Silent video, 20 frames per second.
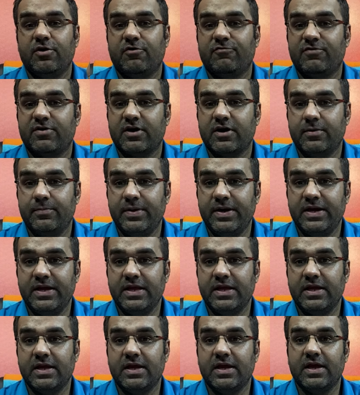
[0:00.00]
of a
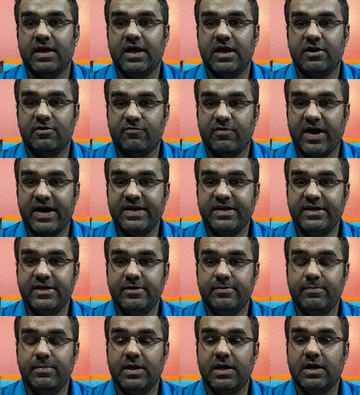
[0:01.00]
committee
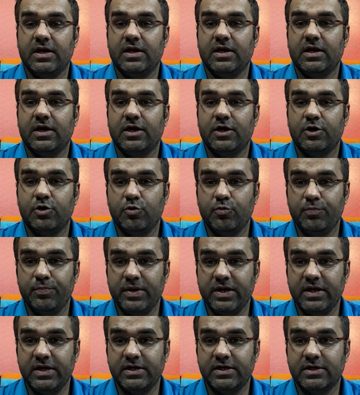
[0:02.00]
invited me to
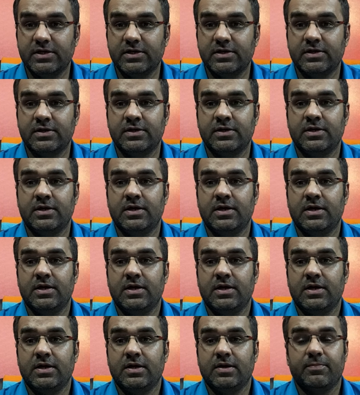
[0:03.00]
meet,
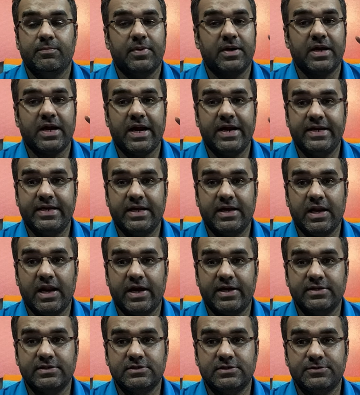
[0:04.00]
but I
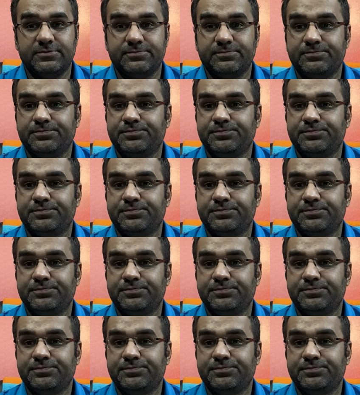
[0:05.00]
declined.